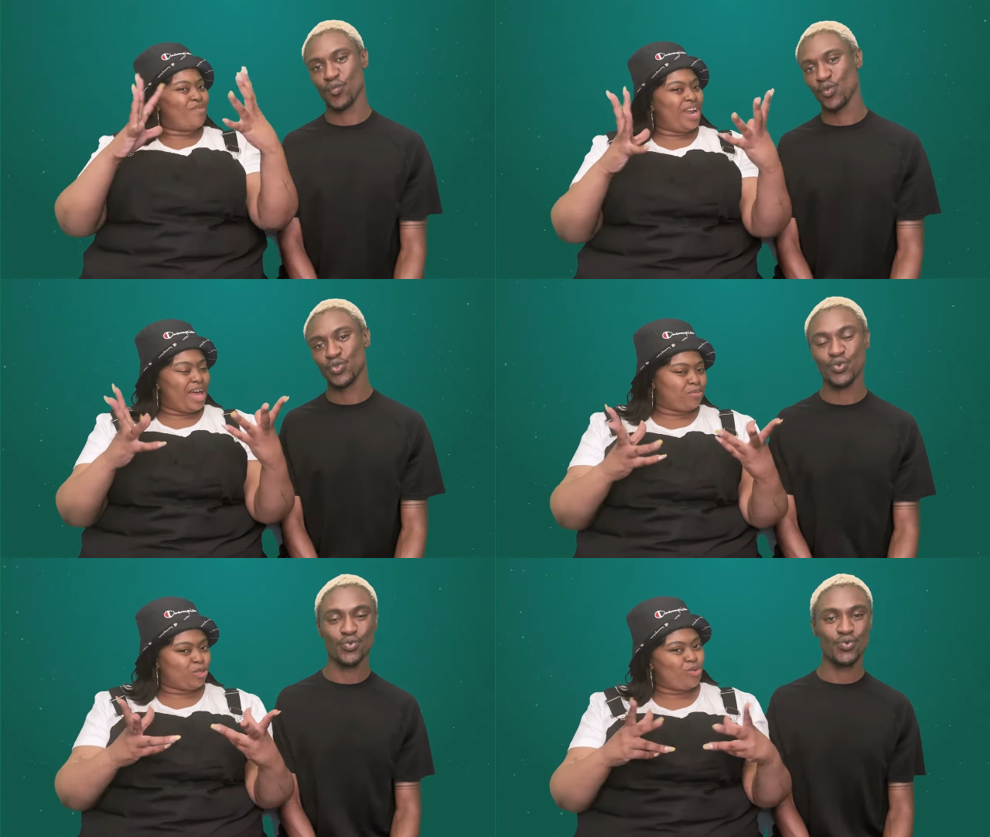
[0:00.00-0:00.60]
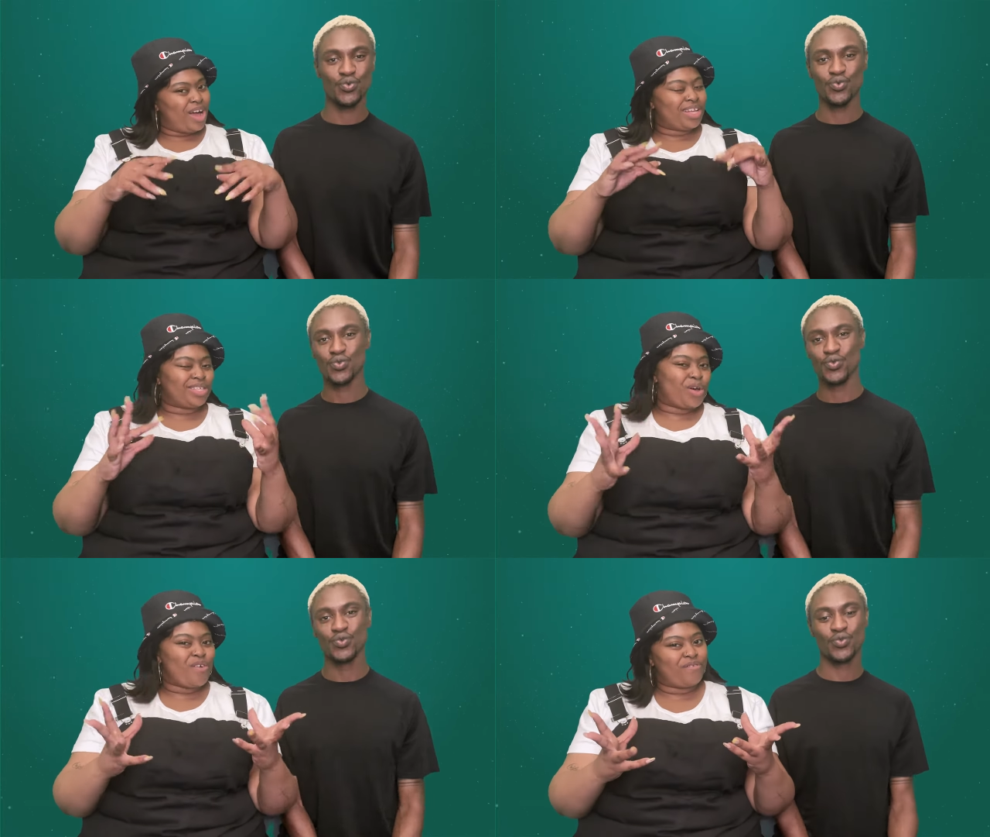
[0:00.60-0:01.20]
Speaker 1: voluptuous,
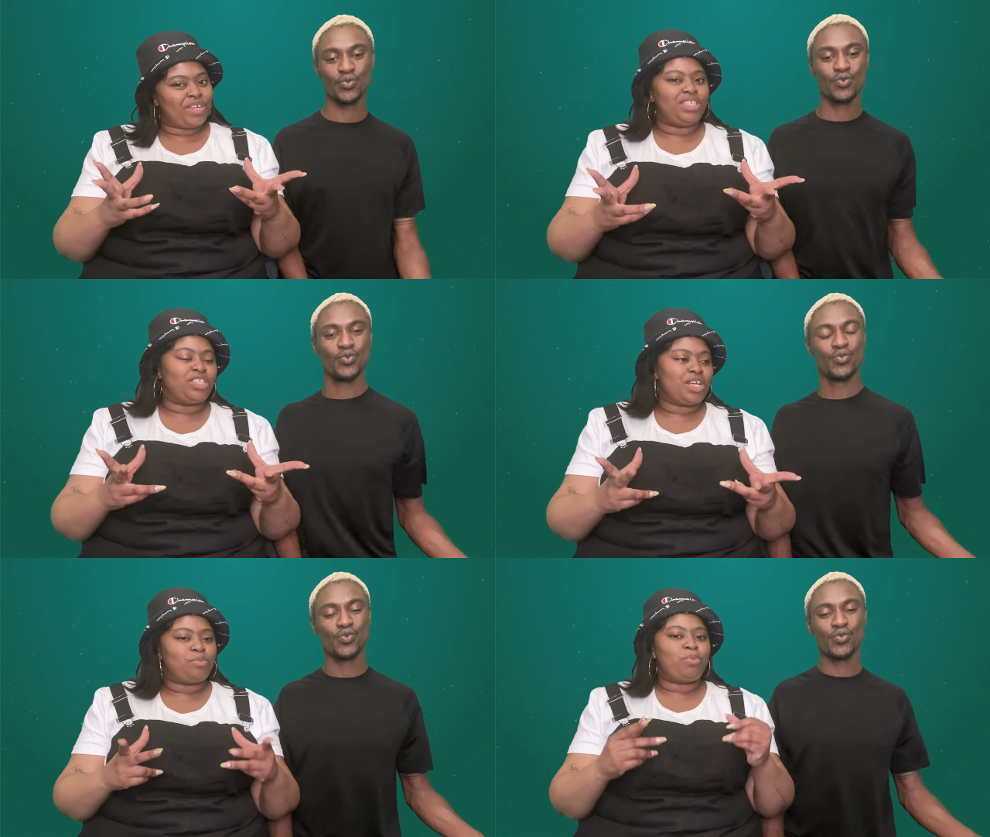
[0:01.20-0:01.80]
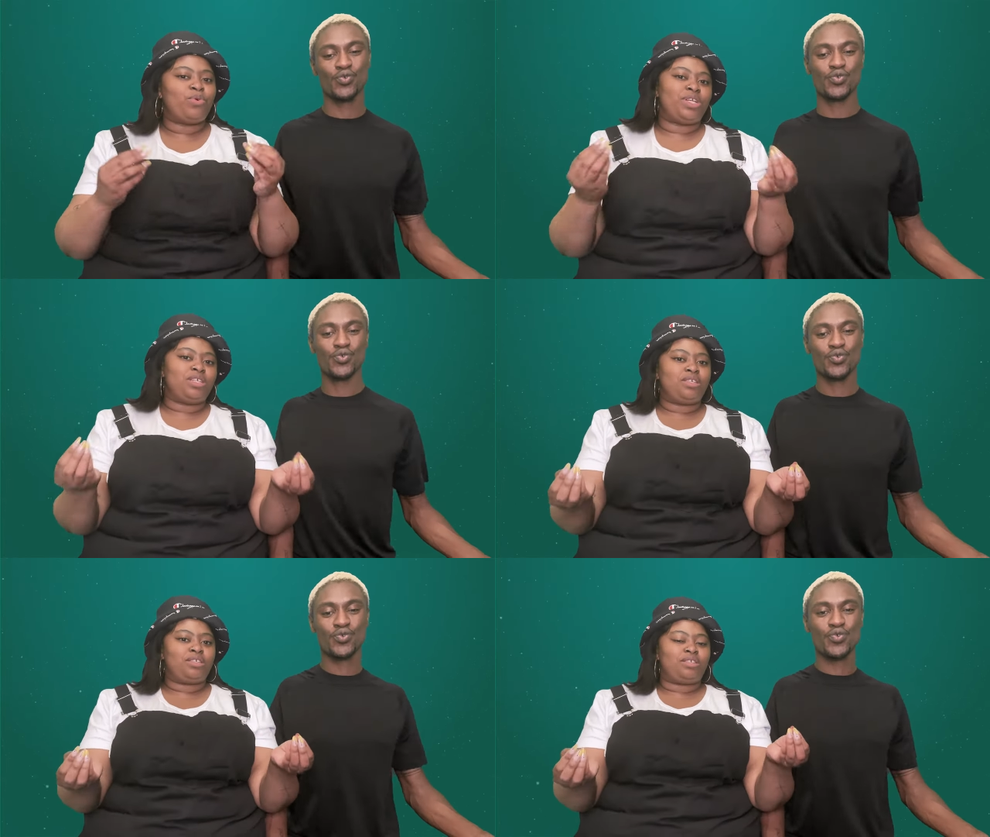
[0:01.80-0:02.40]
curvaceous
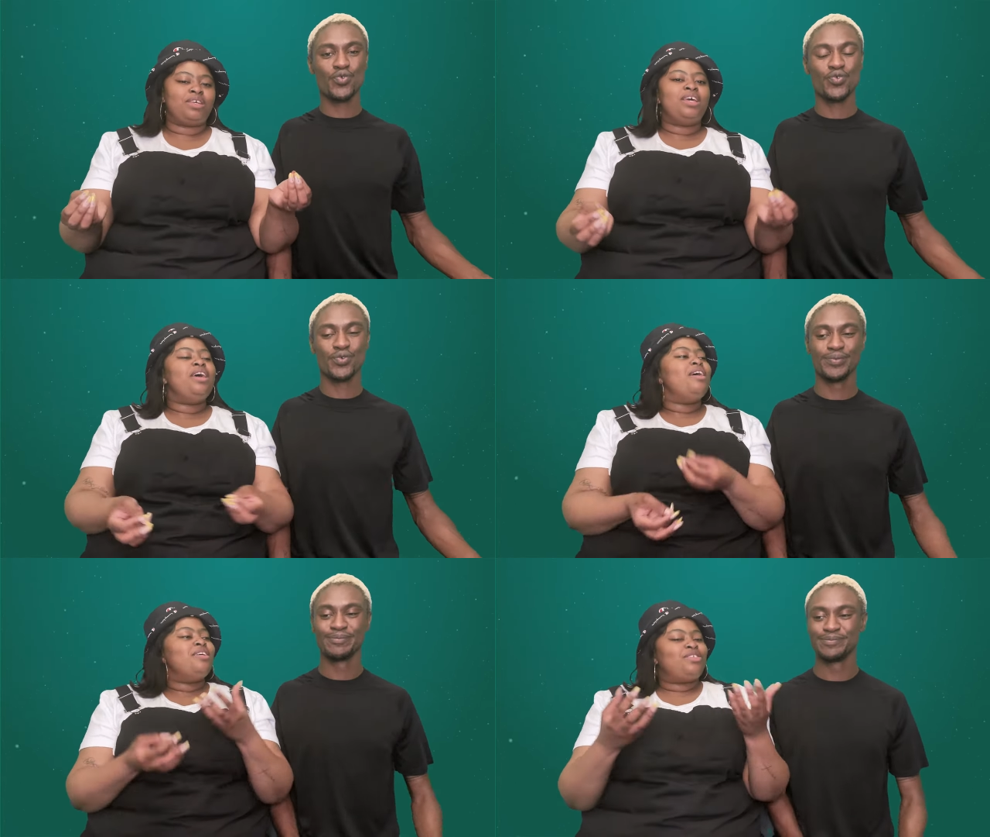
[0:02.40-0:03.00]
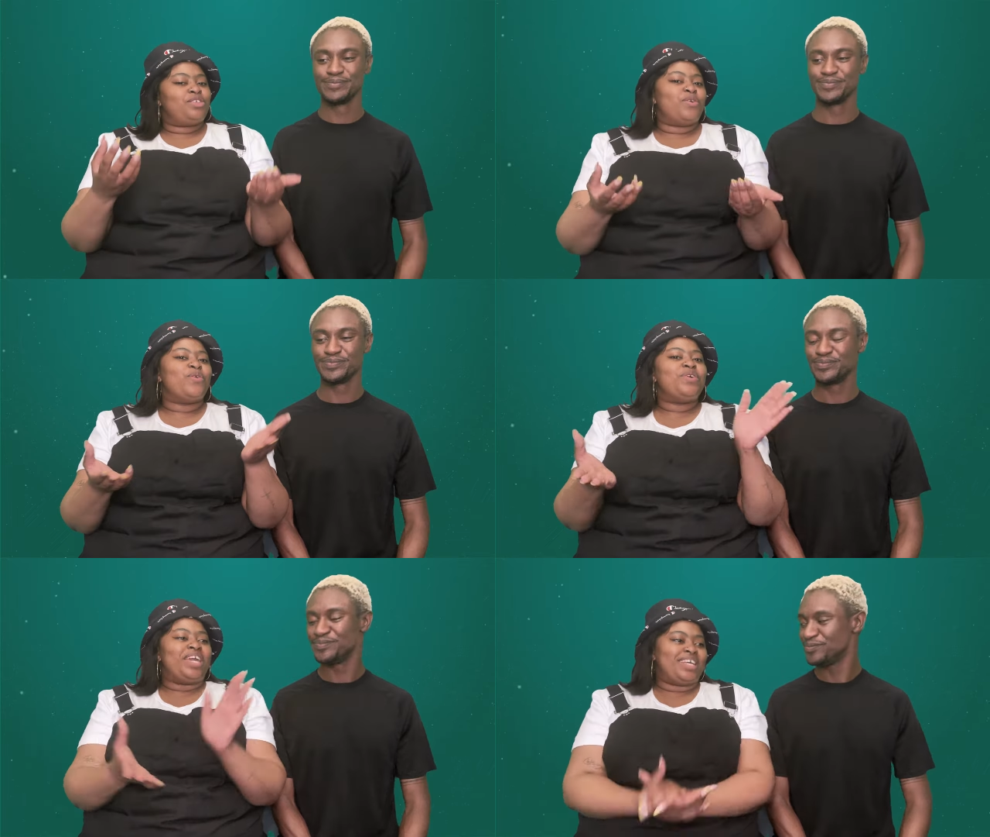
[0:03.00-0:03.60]
bodies.
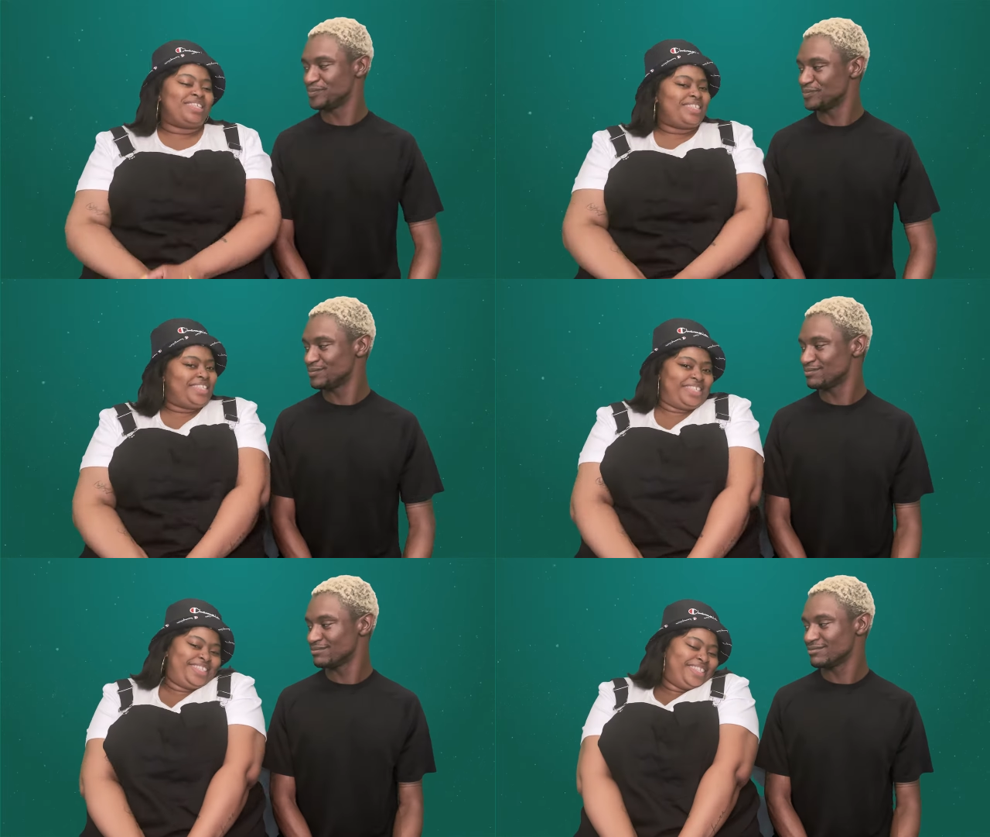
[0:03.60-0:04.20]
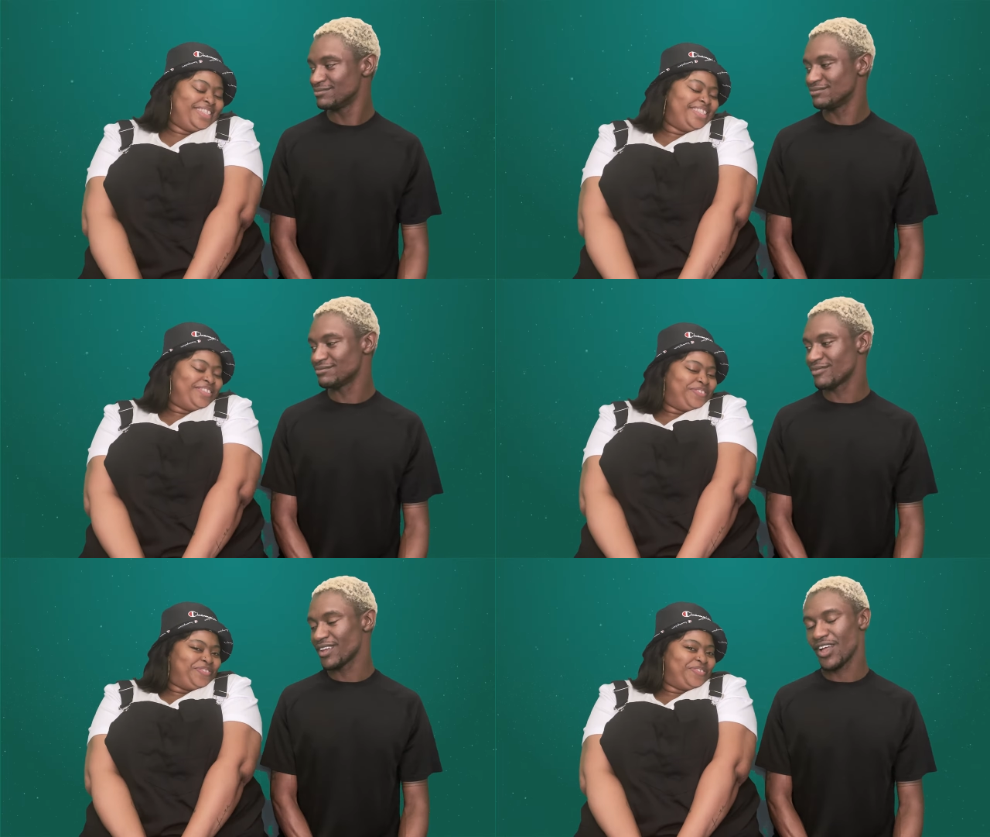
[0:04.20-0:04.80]
So, yes.
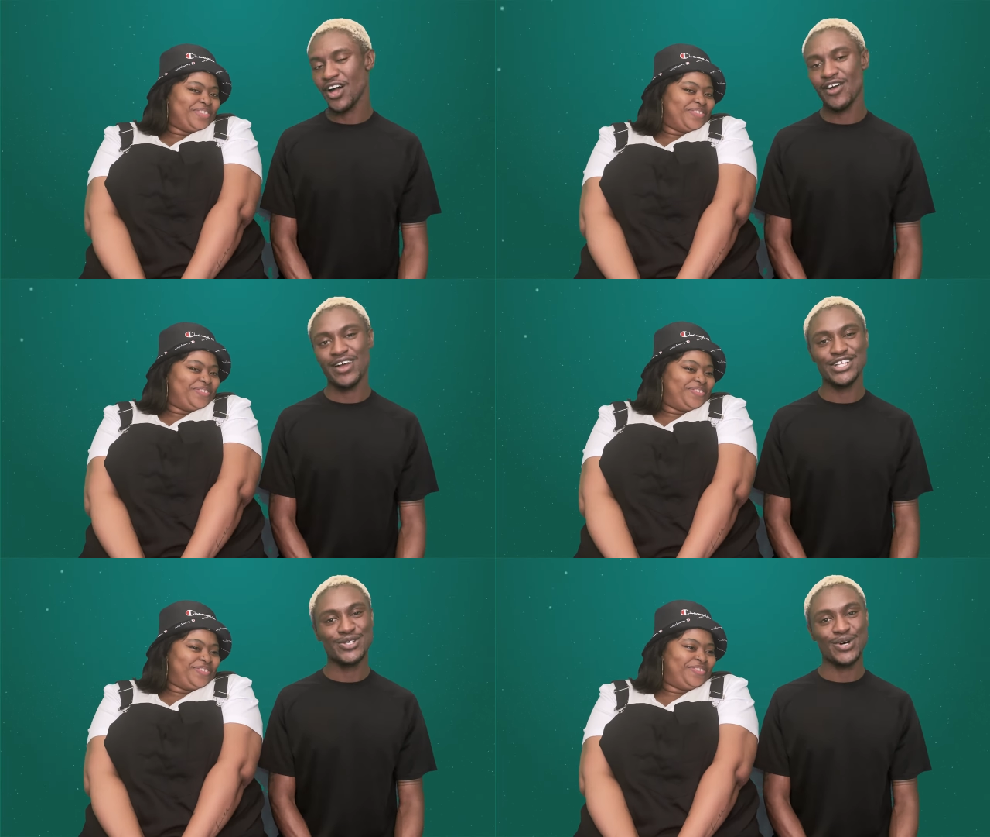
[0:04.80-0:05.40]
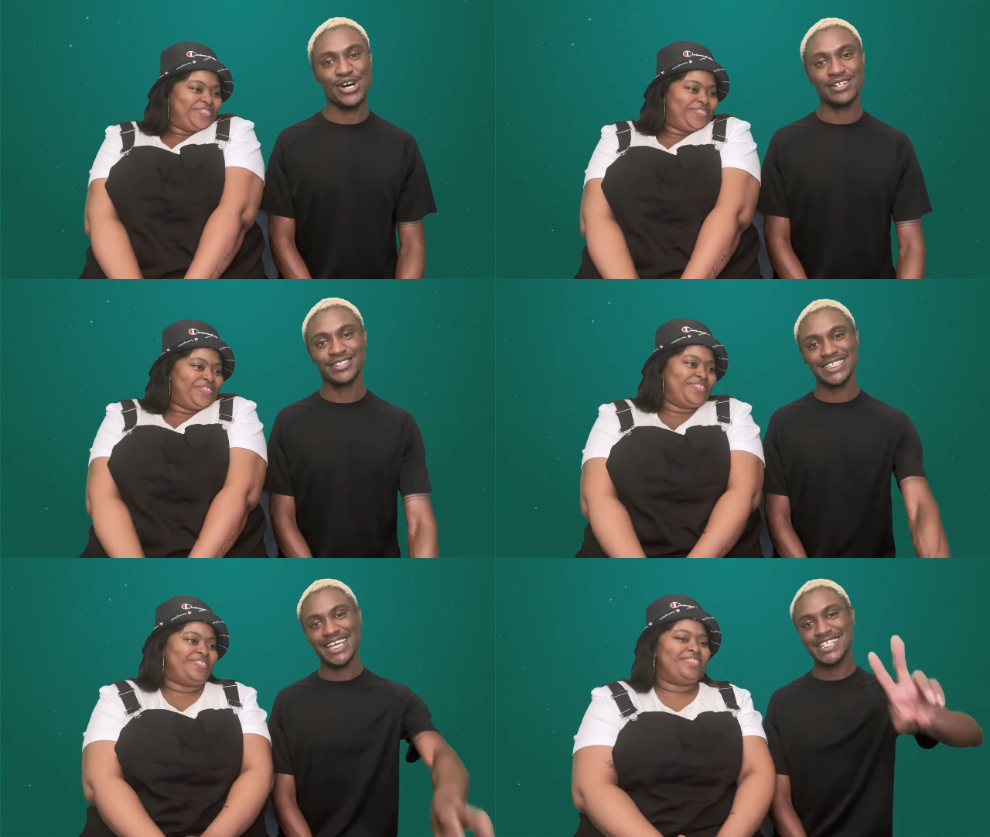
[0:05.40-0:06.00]
All right, y'all.
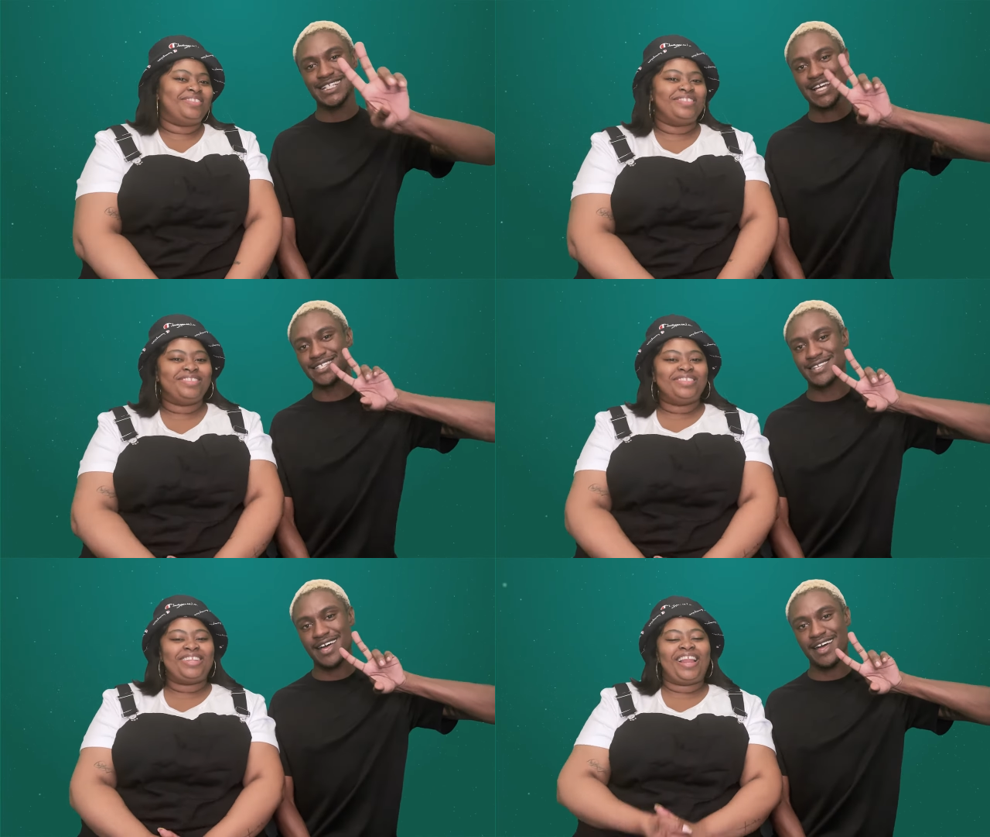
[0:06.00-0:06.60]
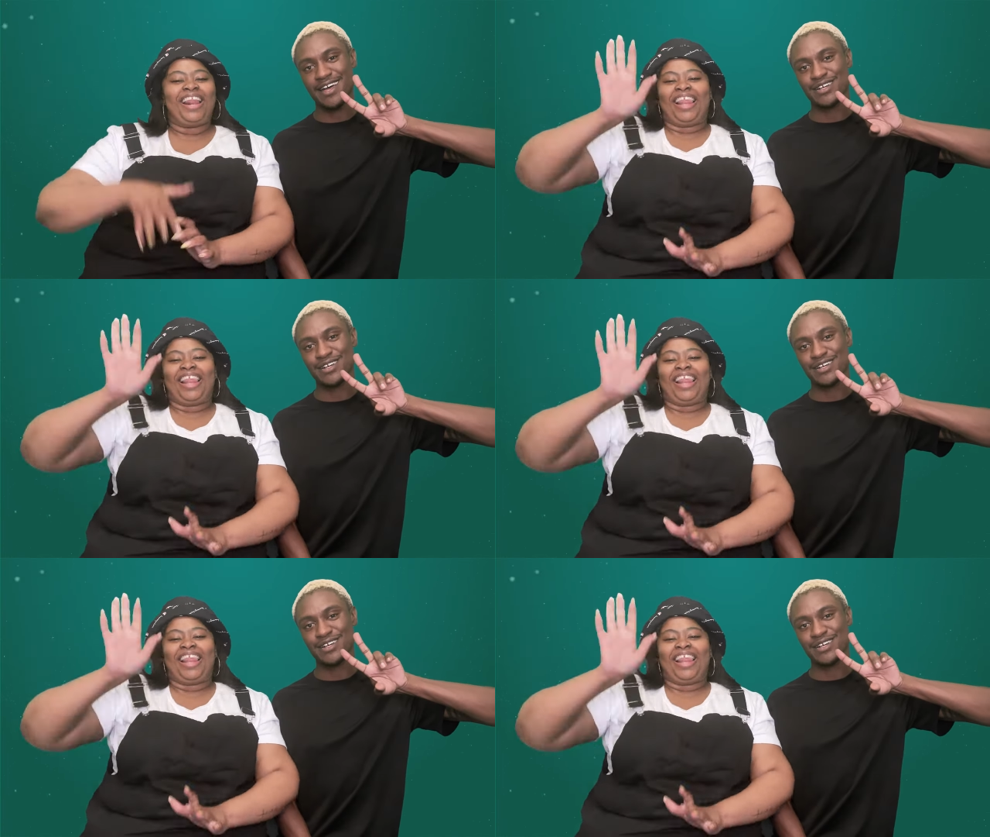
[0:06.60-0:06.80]
Speaker 2: Catch you next time.